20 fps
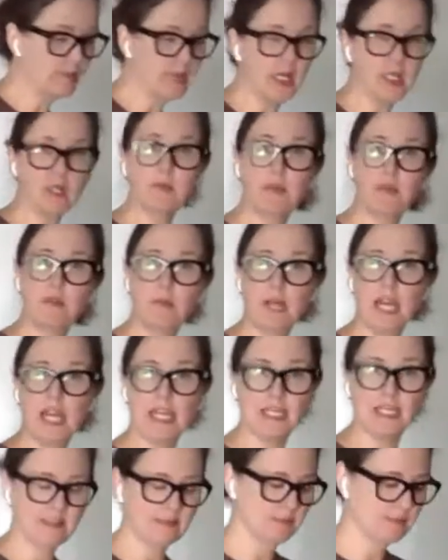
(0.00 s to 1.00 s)
the bottom of the
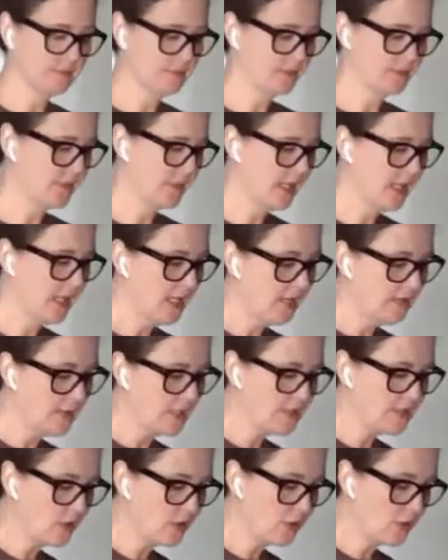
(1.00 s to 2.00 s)
pan.
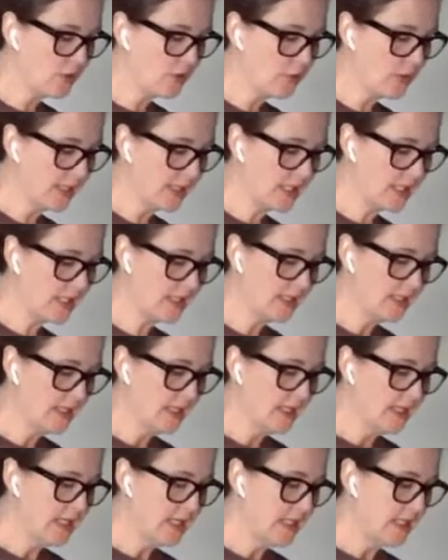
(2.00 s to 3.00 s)
These are quick,
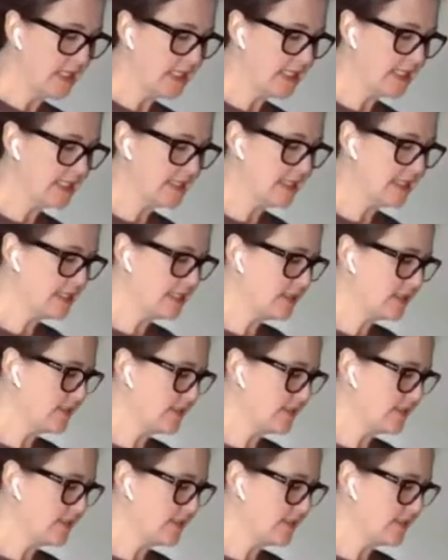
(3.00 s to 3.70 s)
easy